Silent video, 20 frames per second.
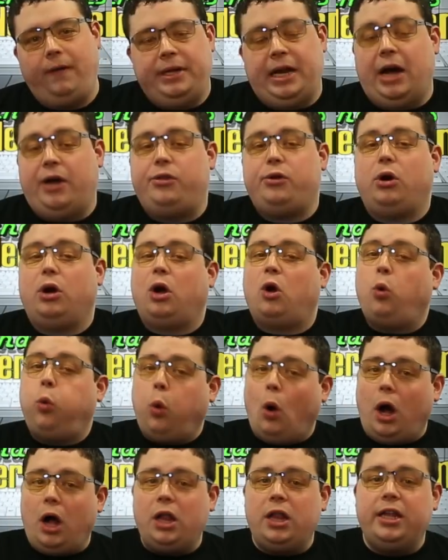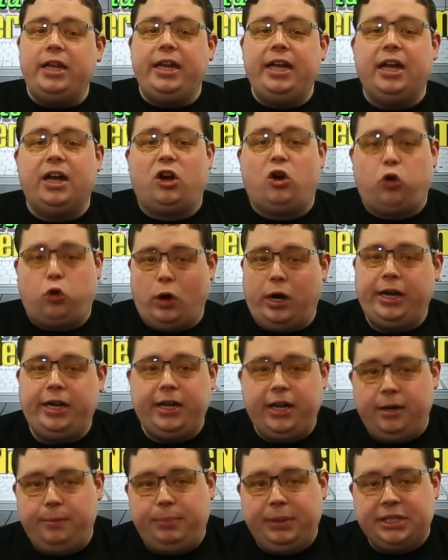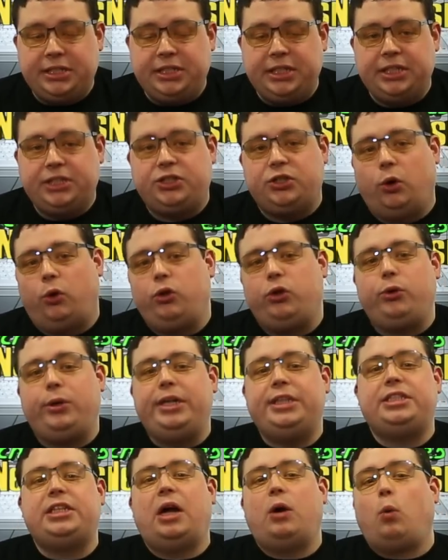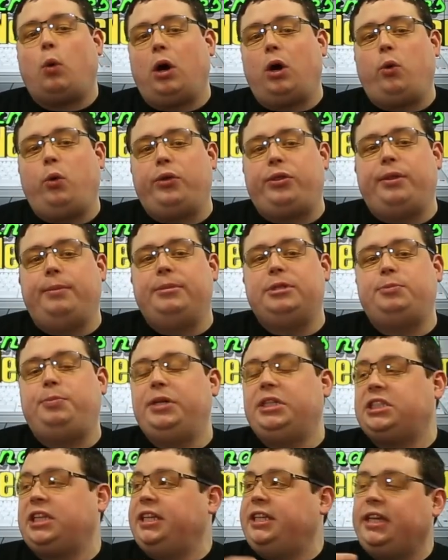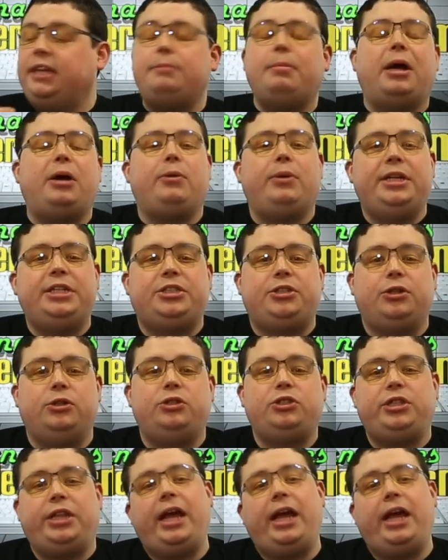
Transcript: Now, they're a quality accredited business. The only reason I work with them is because I did my research.